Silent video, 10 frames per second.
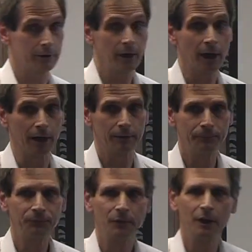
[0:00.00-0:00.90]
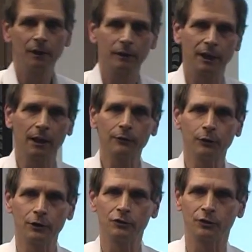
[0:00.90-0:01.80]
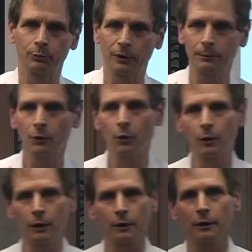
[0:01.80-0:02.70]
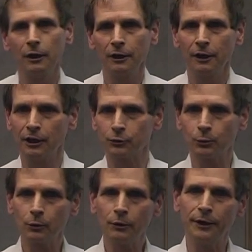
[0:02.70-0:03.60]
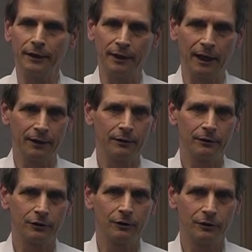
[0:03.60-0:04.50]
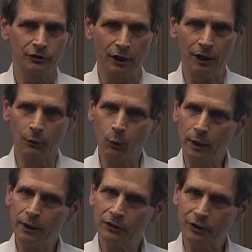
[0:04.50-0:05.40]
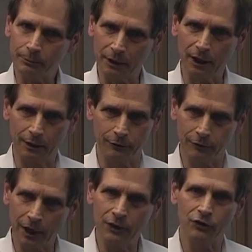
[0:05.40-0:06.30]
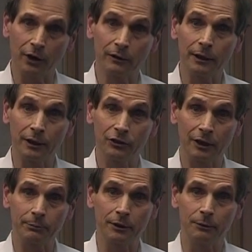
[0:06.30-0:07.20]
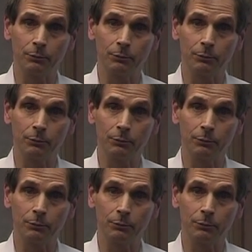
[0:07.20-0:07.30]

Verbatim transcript: or not. The California Supreme Court has ruled on that, saying we accept the Kelly-Frye generally accepted